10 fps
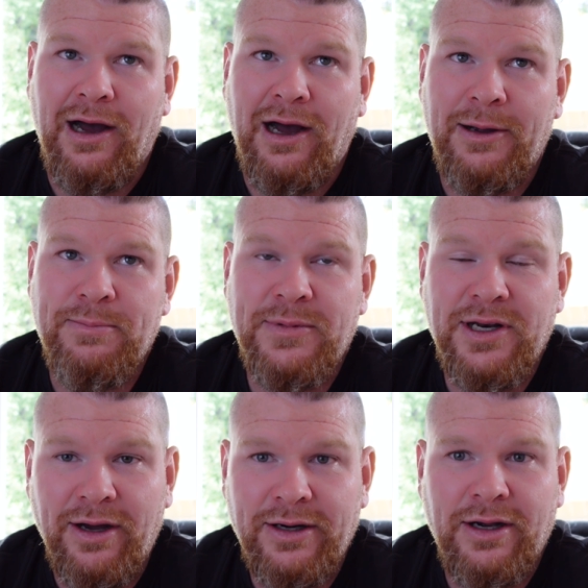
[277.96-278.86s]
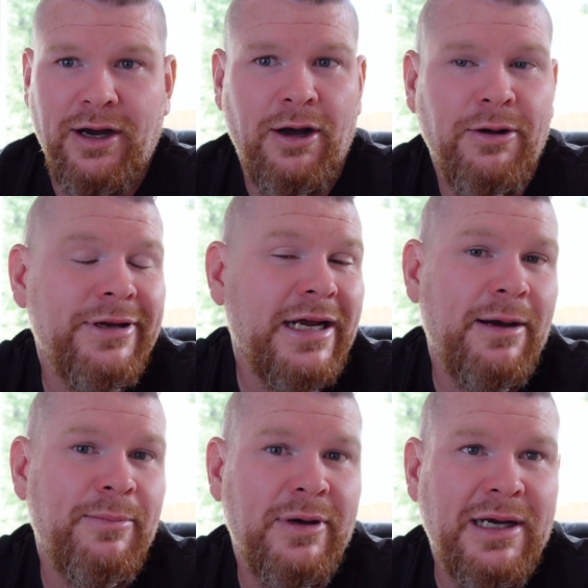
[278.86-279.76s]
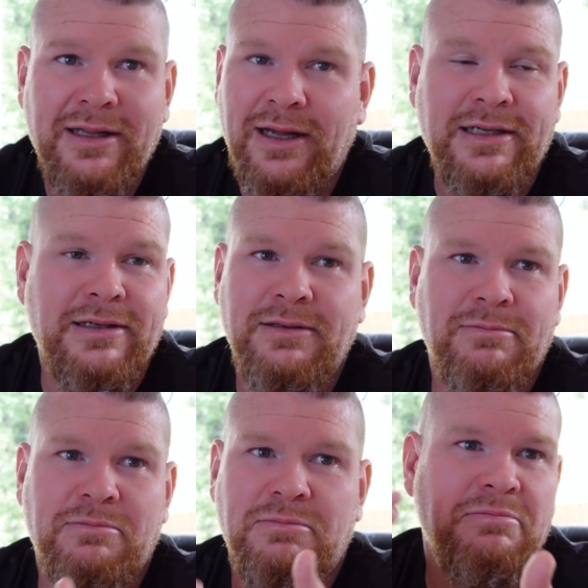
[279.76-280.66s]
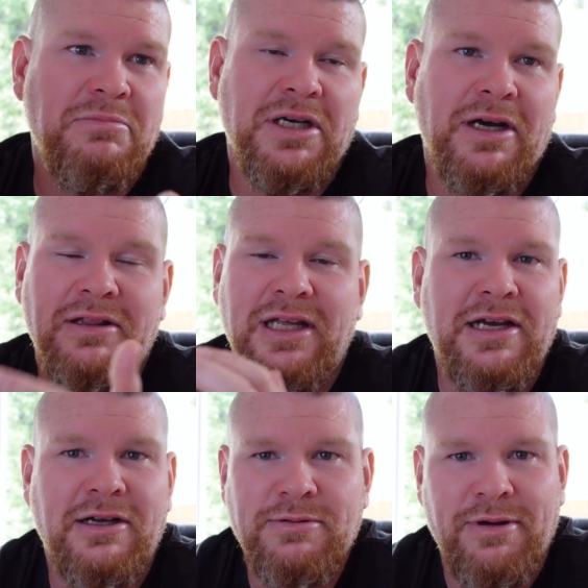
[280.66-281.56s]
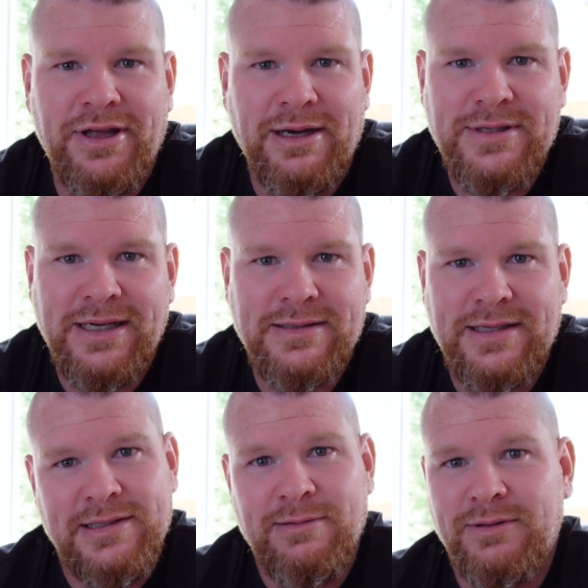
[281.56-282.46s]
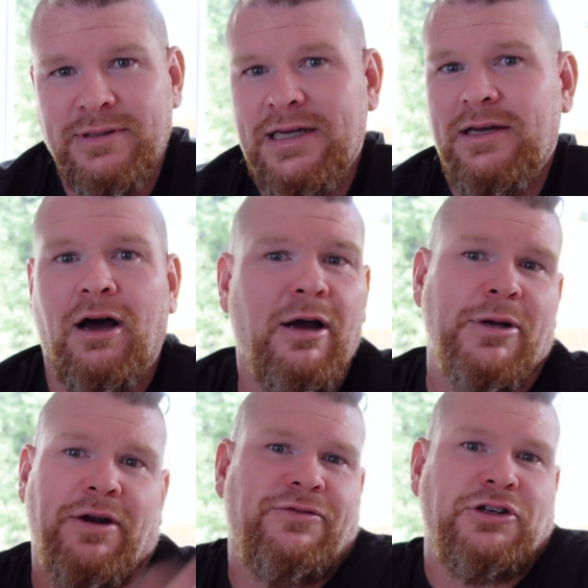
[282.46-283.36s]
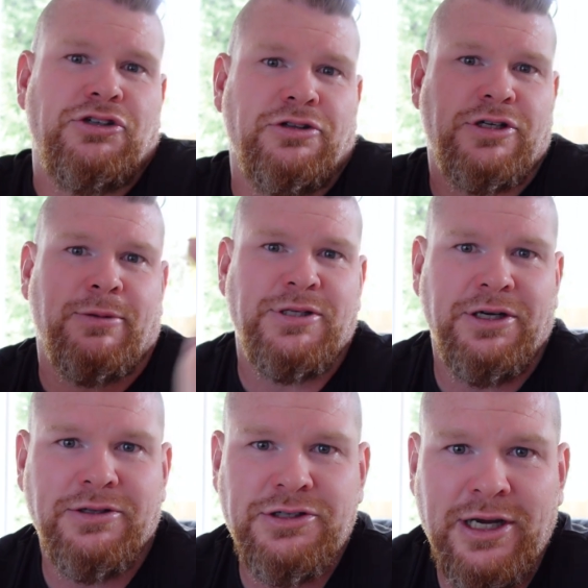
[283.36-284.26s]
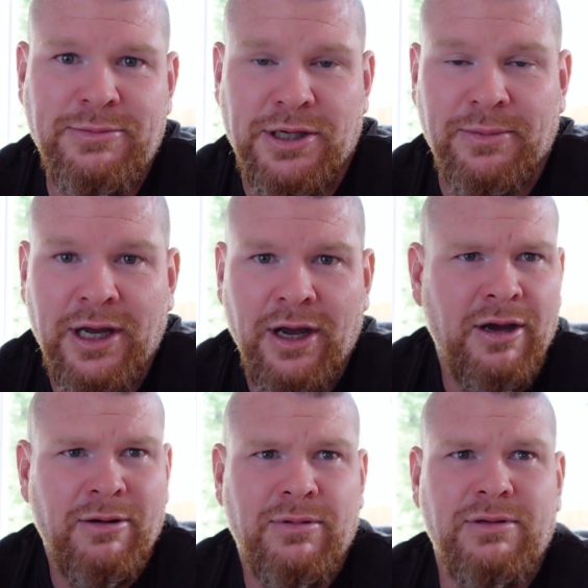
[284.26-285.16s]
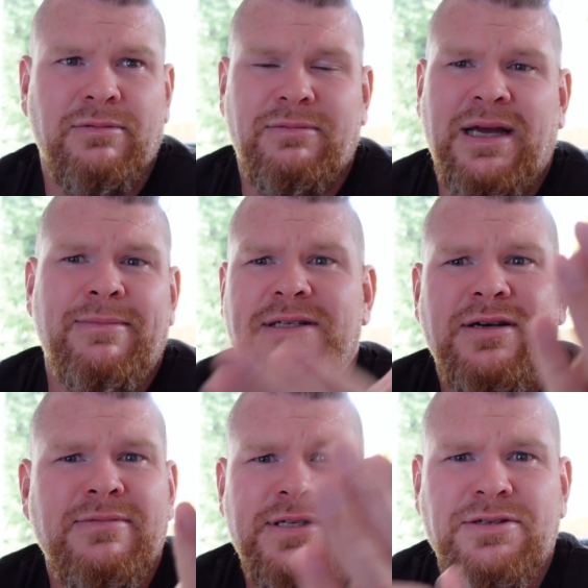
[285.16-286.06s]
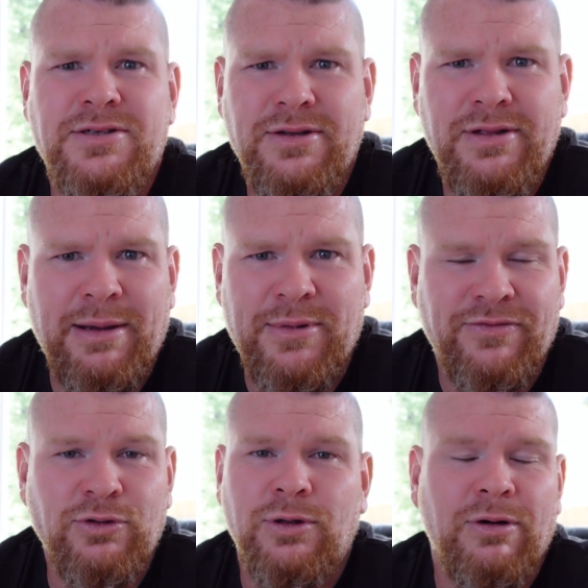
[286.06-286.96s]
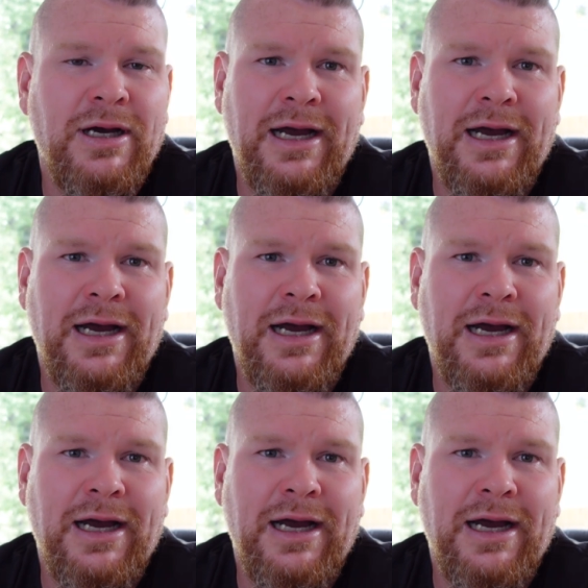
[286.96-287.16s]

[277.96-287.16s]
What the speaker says: I'm not holding up, Lee Holdsworth comes out and says, I'm going to finish in the top 10 of the championship. Well, how many times did you do that before?